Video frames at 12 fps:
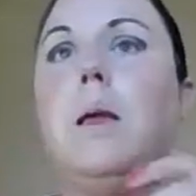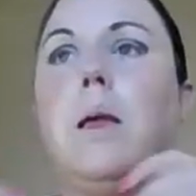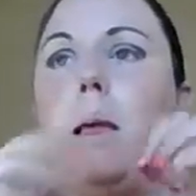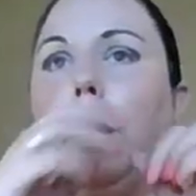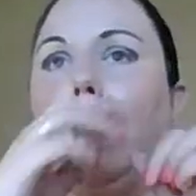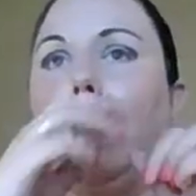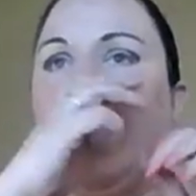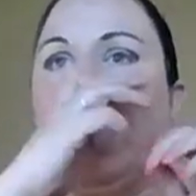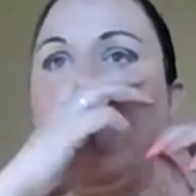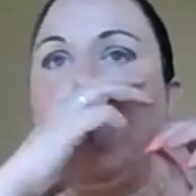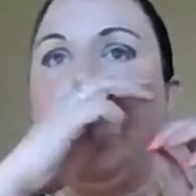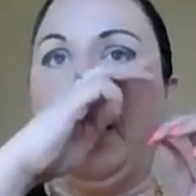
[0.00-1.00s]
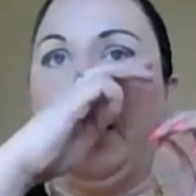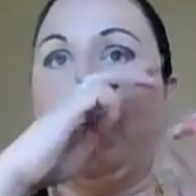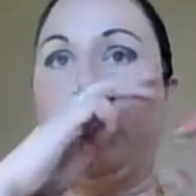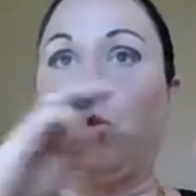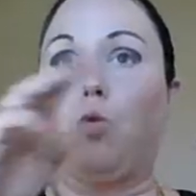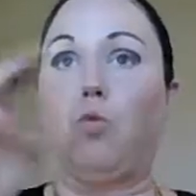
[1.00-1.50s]
and like
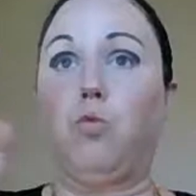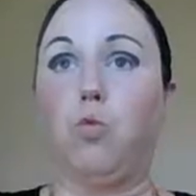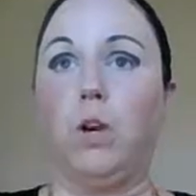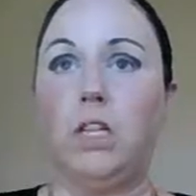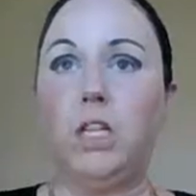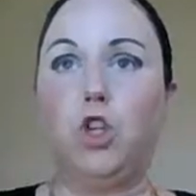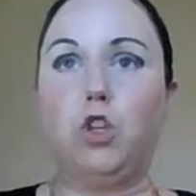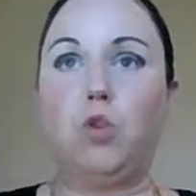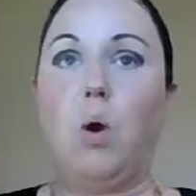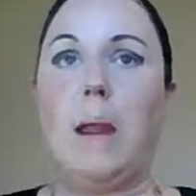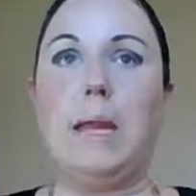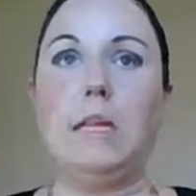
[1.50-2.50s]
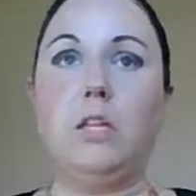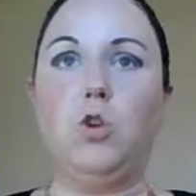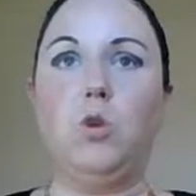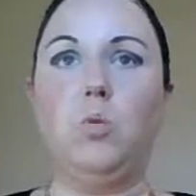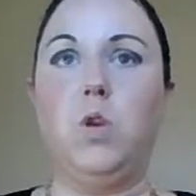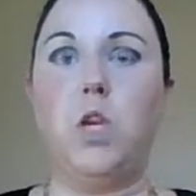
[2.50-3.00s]
you're really trying
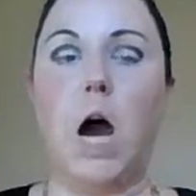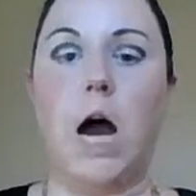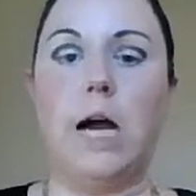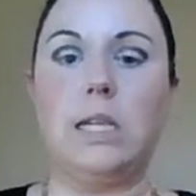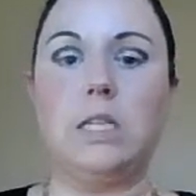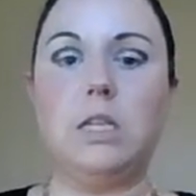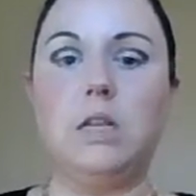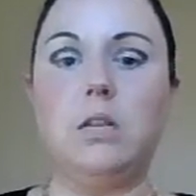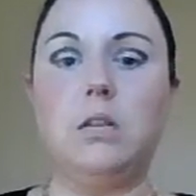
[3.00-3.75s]
to not